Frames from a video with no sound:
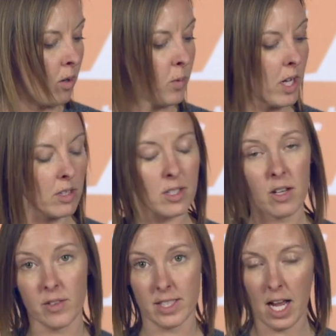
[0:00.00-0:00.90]
We also
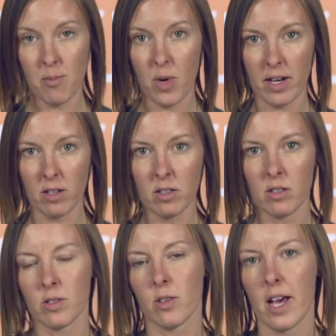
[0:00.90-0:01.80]
have a time record
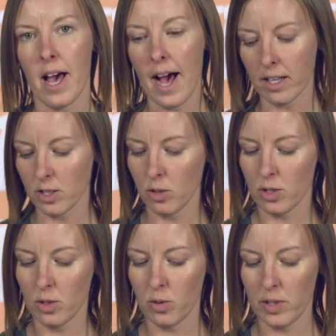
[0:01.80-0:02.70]
so that as you
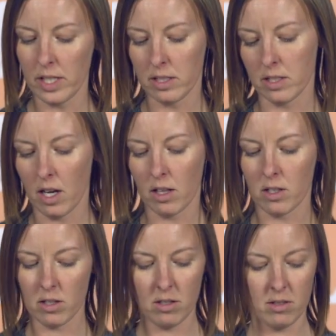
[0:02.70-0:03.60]
do each
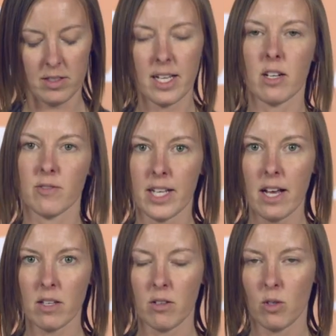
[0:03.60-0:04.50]
color set of deck,